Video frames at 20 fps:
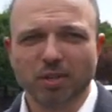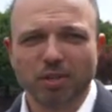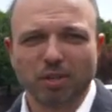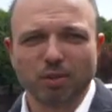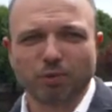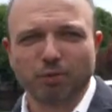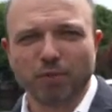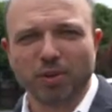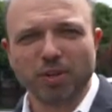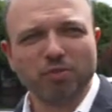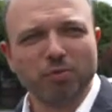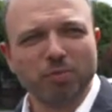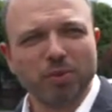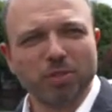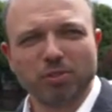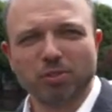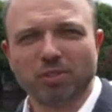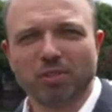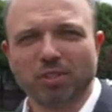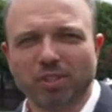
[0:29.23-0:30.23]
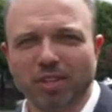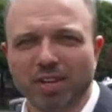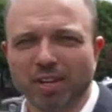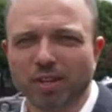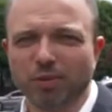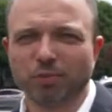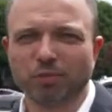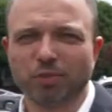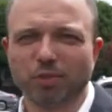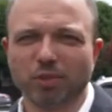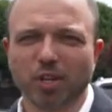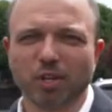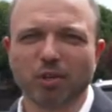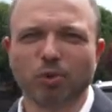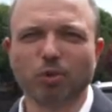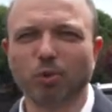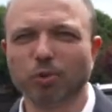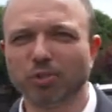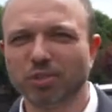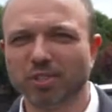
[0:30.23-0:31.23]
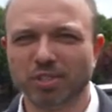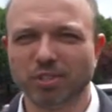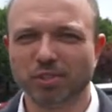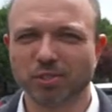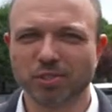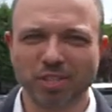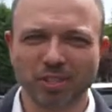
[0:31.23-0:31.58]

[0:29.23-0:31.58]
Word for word: In front of me to the left, you got Golden Ears